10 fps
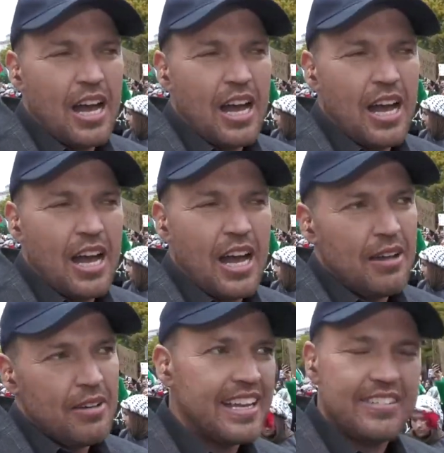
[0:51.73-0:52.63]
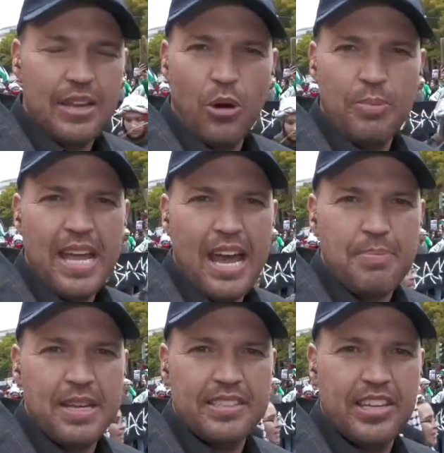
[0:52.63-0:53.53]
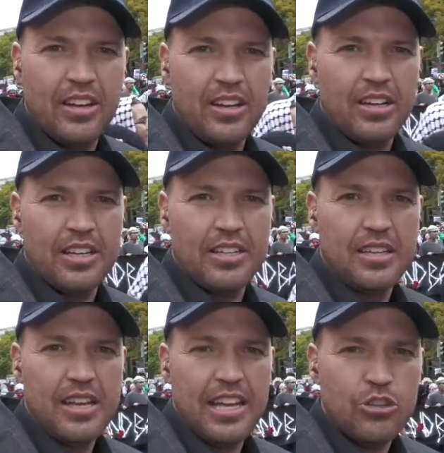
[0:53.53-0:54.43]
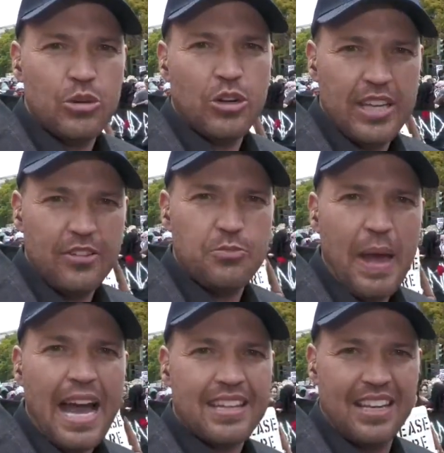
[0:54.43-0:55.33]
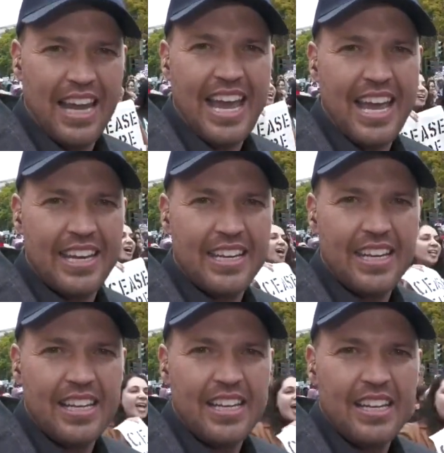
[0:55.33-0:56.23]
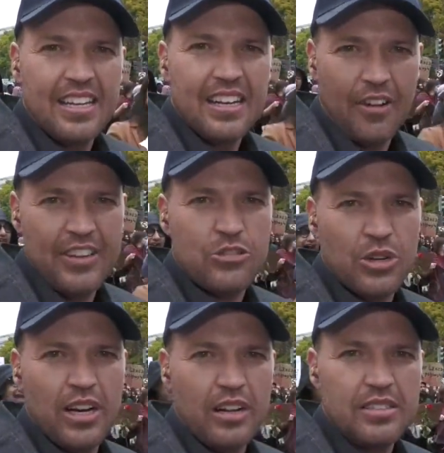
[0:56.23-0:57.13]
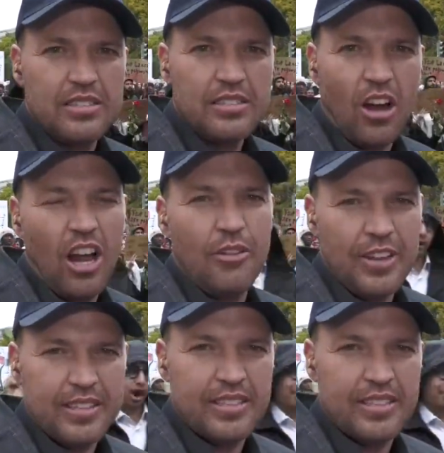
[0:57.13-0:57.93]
what it sounds like is they won't be happy until Israel gives back the land of Israel, all